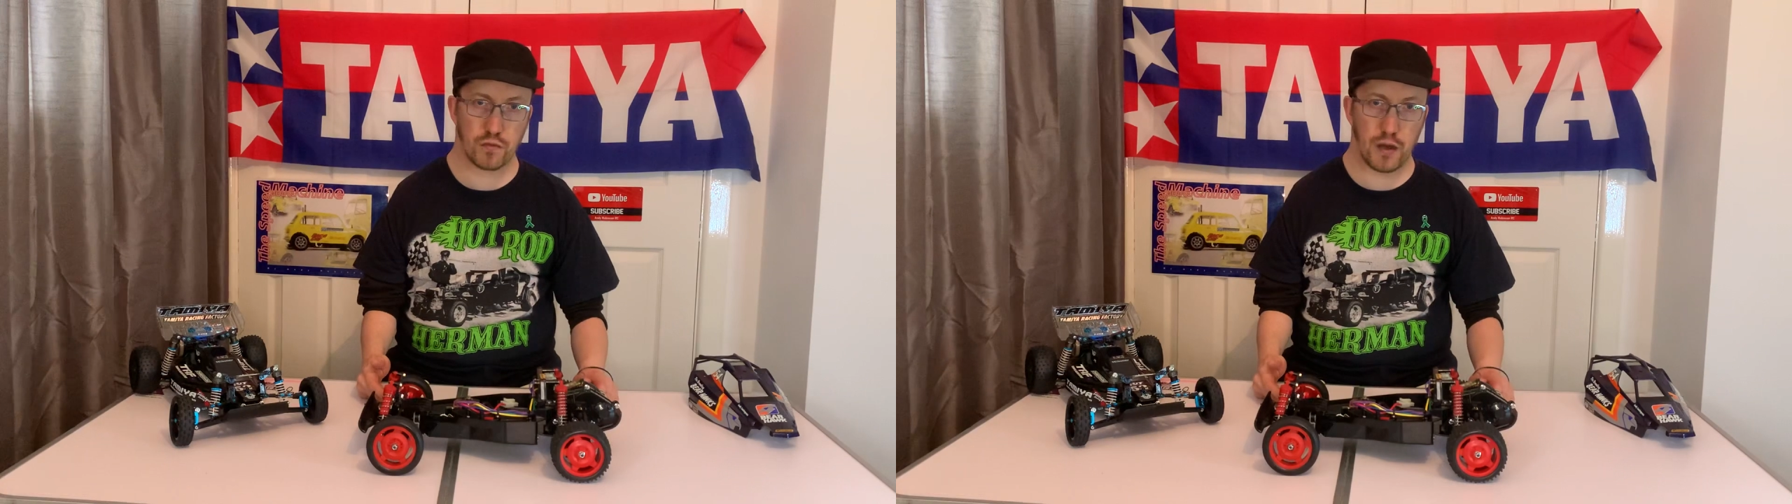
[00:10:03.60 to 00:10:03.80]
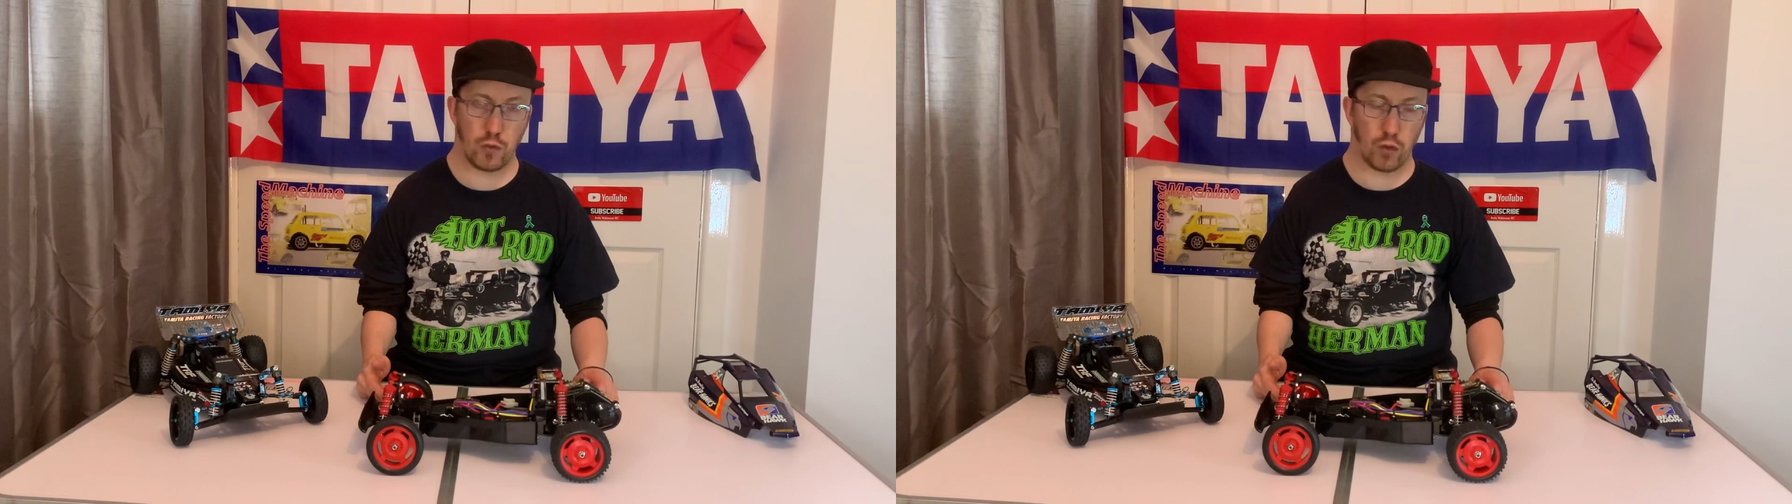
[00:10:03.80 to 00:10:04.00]

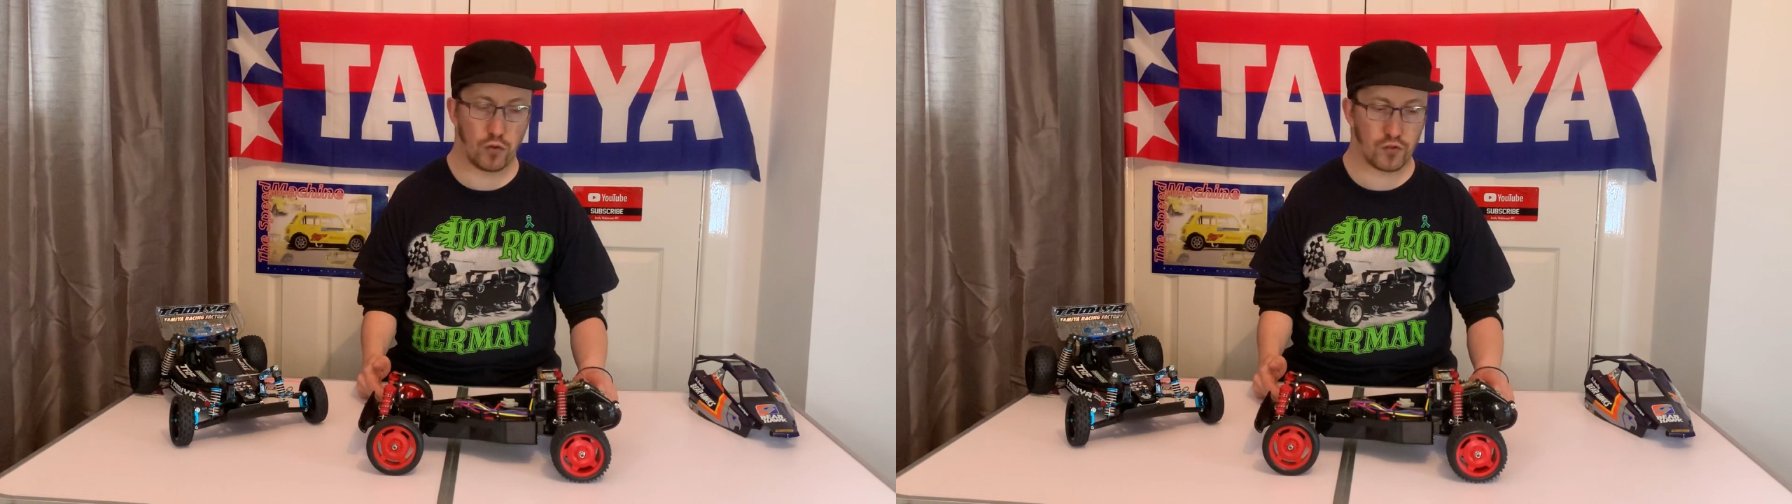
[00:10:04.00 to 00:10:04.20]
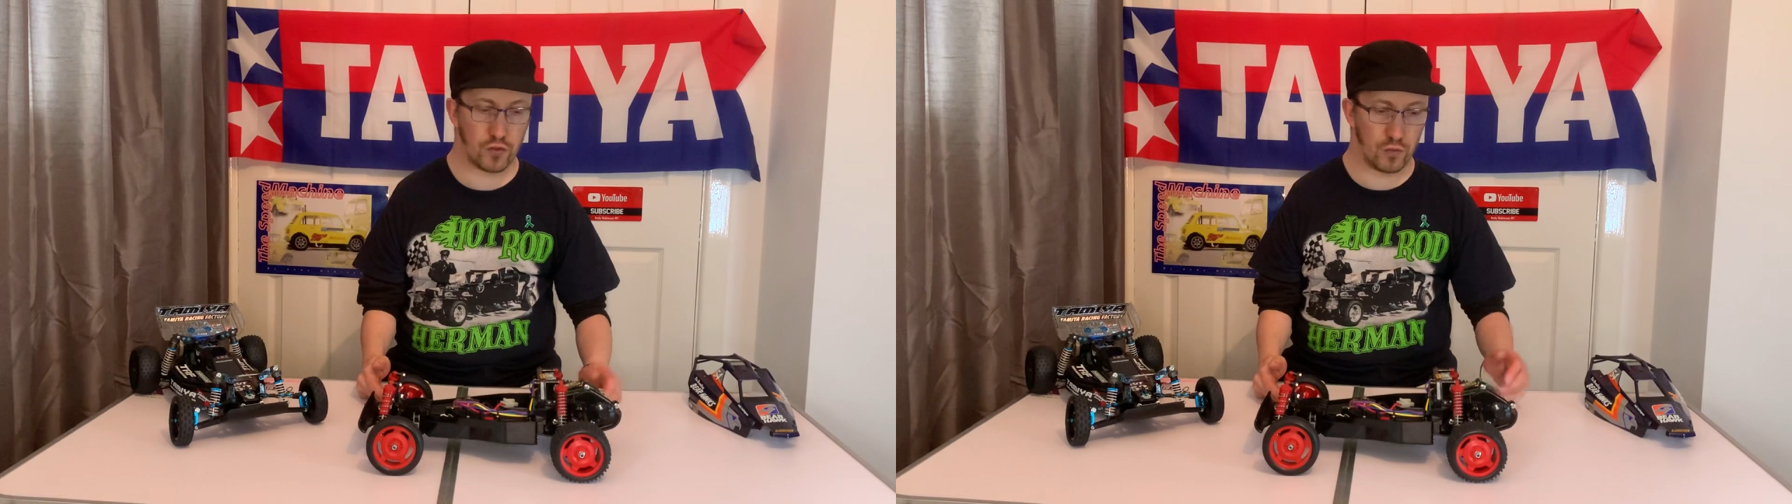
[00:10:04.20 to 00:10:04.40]
Ray
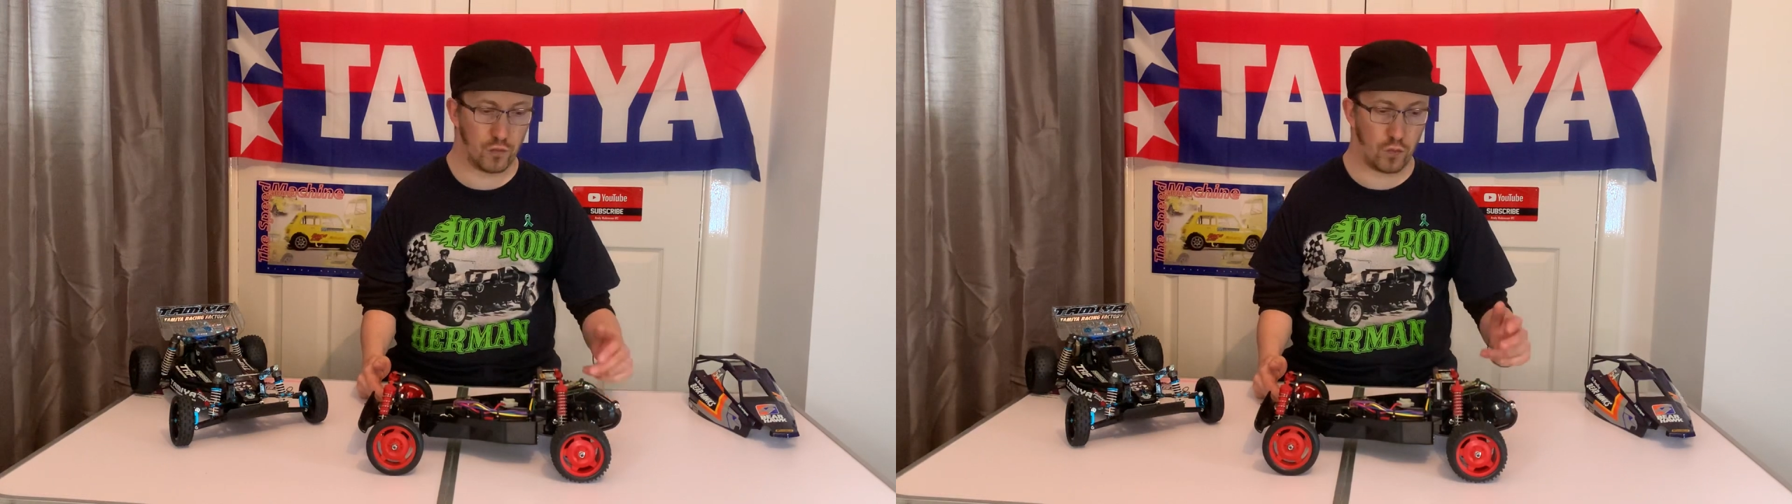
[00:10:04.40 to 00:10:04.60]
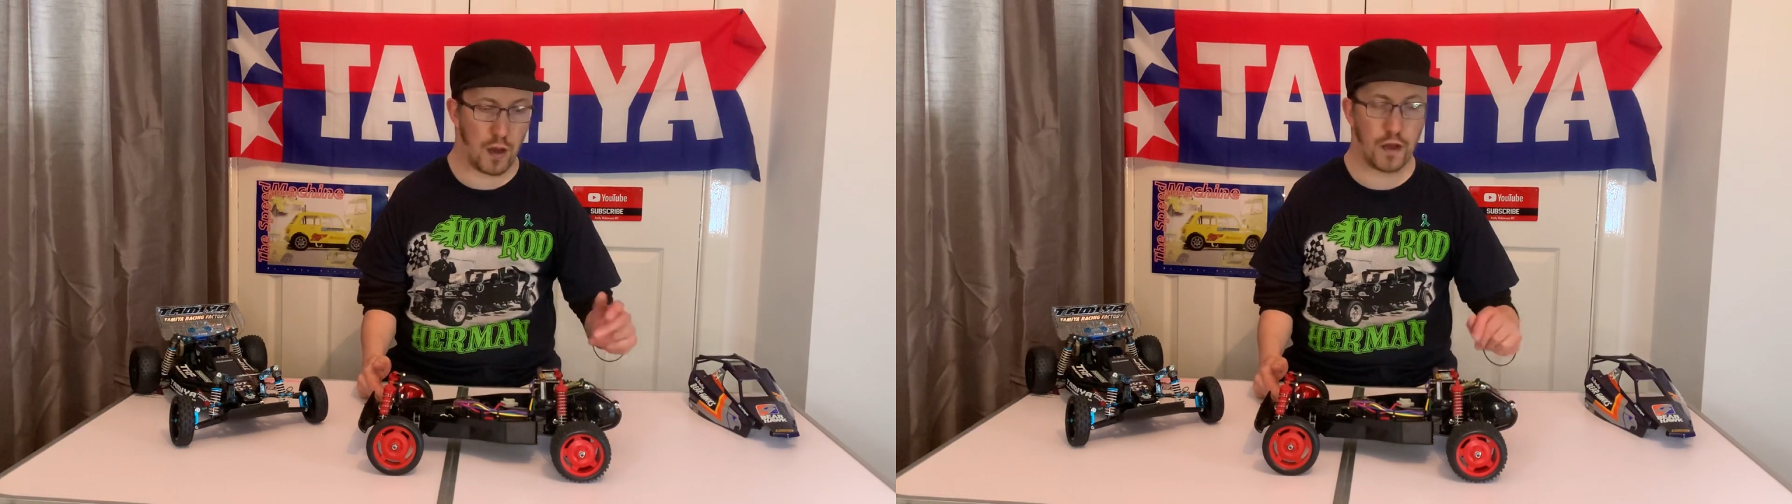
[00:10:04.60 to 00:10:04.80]
ones
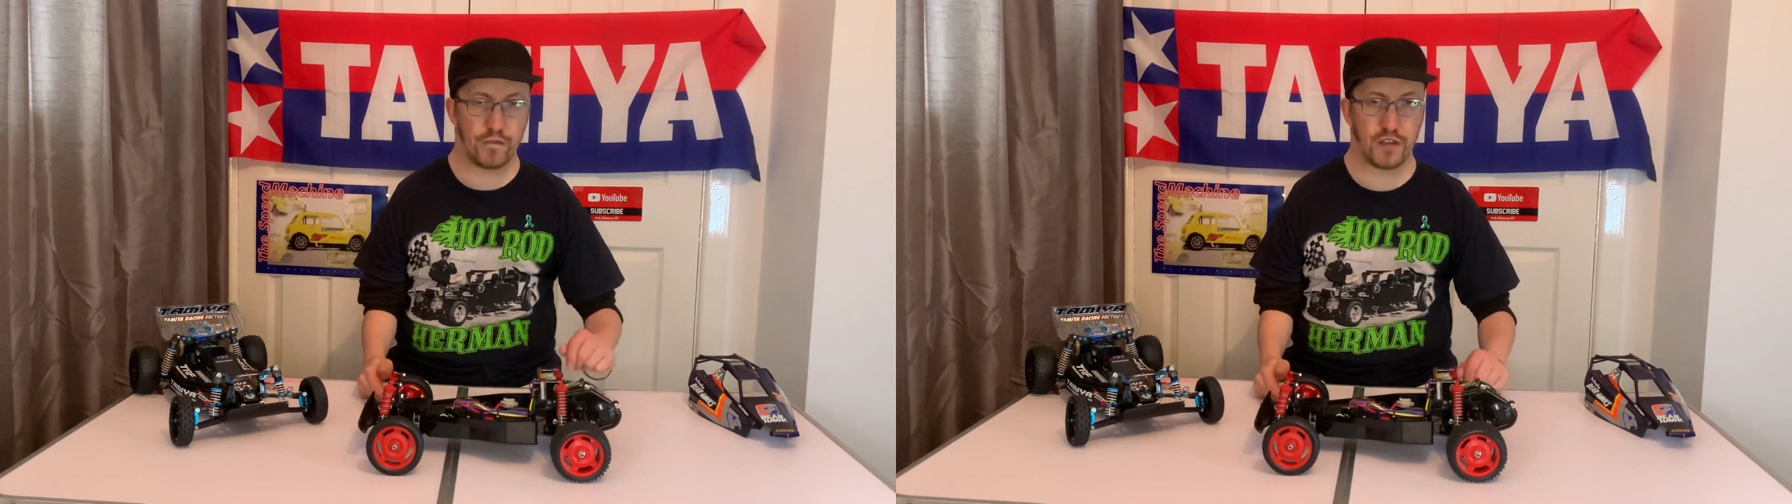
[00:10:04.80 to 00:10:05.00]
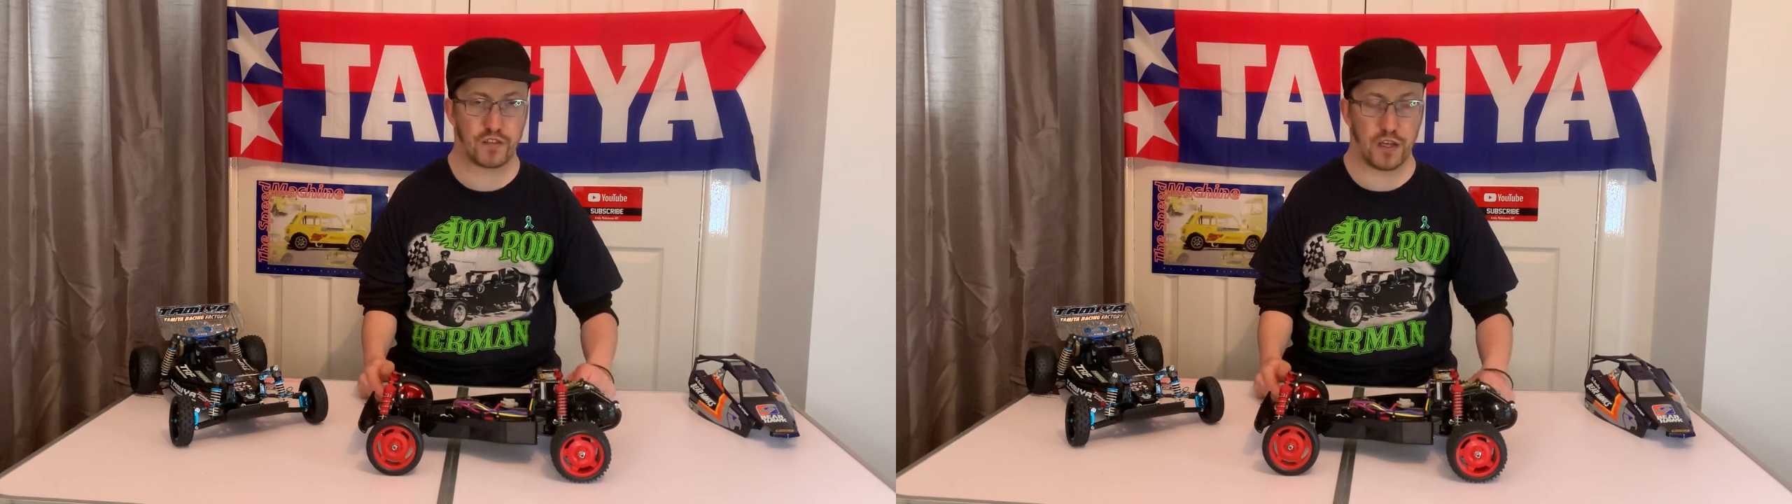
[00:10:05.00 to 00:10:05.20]
might
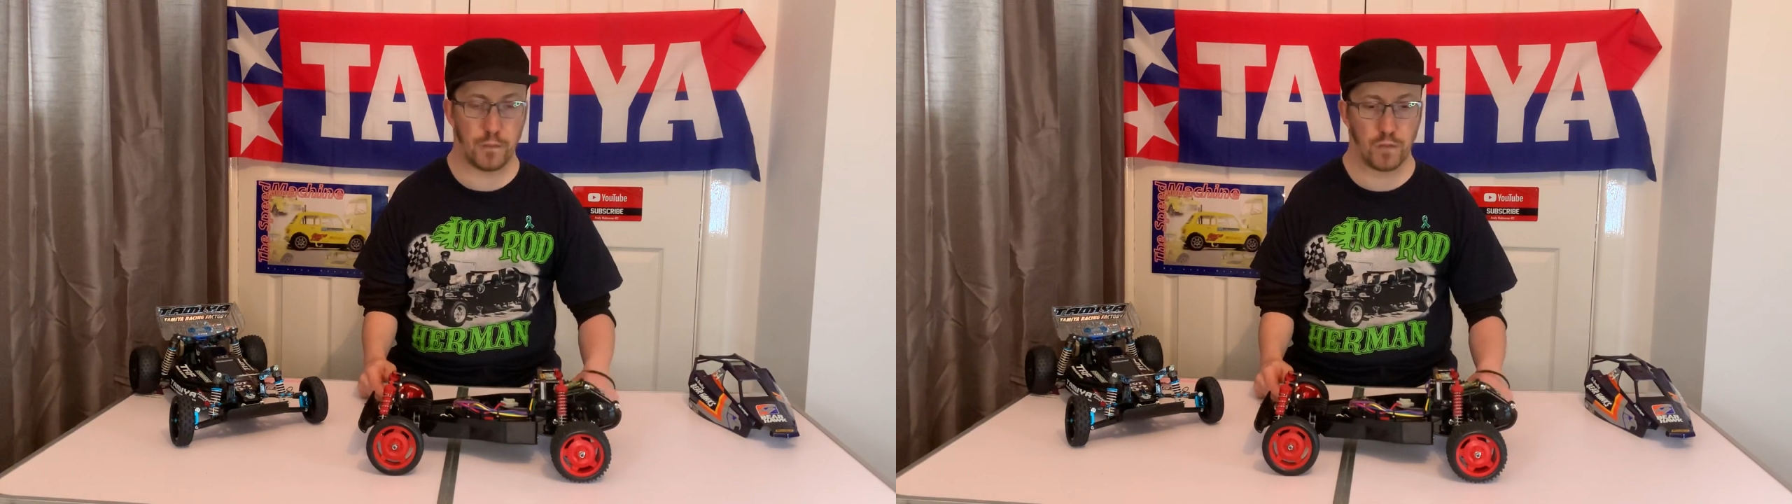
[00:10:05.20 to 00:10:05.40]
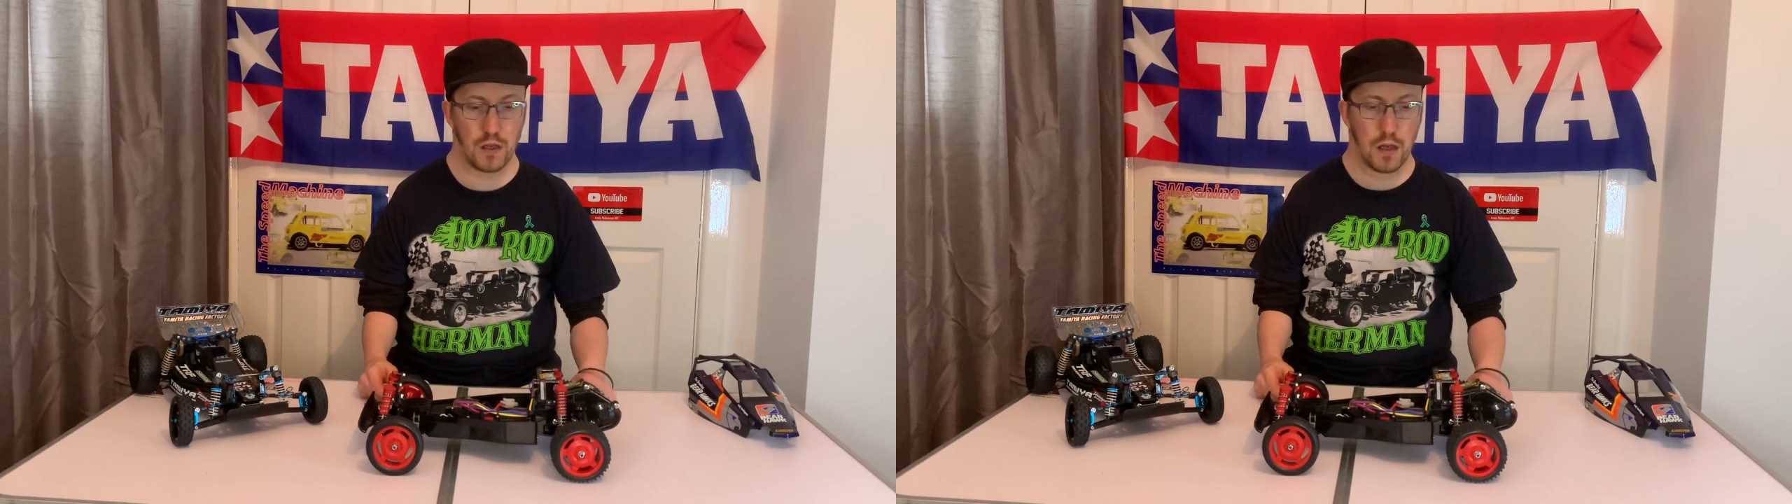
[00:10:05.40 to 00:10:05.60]
fit in.